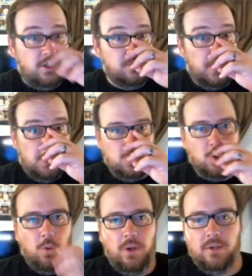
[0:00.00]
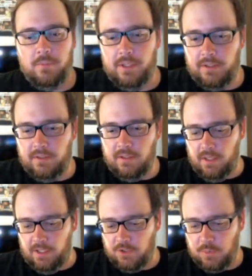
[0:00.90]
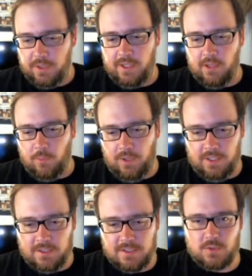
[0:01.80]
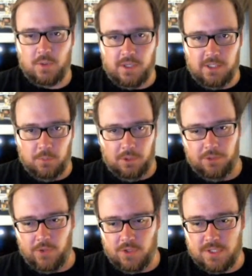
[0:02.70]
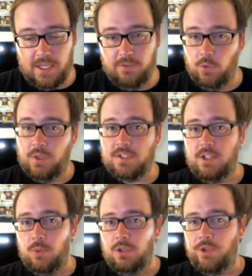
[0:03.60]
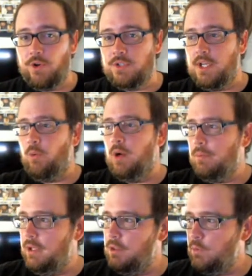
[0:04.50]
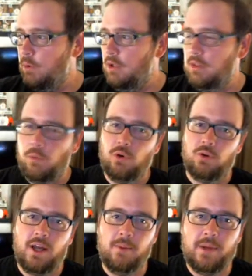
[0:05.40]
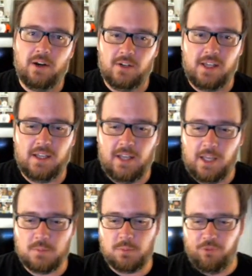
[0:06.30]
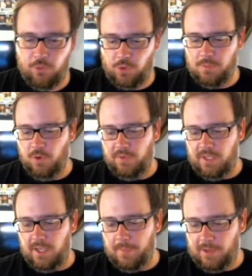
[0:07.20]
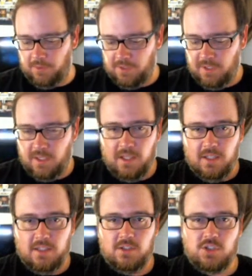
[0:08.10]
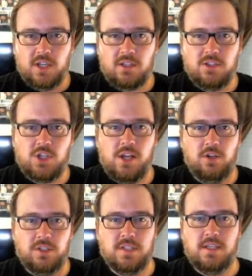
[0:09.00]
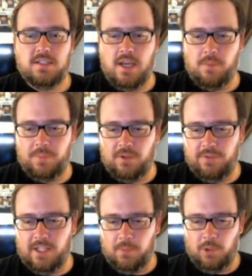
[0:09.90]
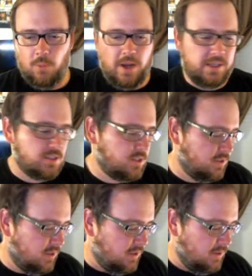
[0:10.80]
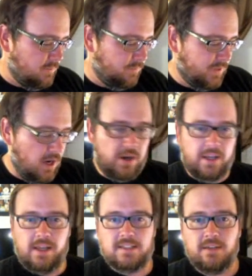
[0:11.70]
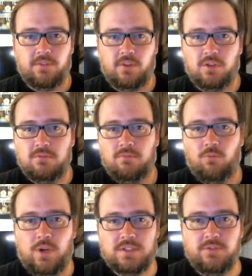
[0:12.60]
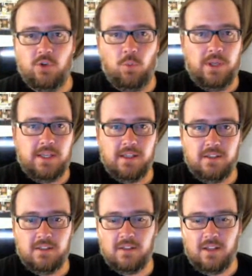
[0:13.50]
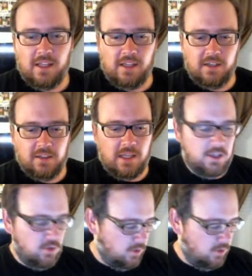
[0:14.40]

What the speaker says: as my usual one, but I just wanted to get one in since we already did one Thursday. And if you want to see the one Thursday where I played through all the Mortal Kombat arcade games before the movie came out, check the channel because it is up and available to watch. Alright guys, have a good rest of your weekend, and thank you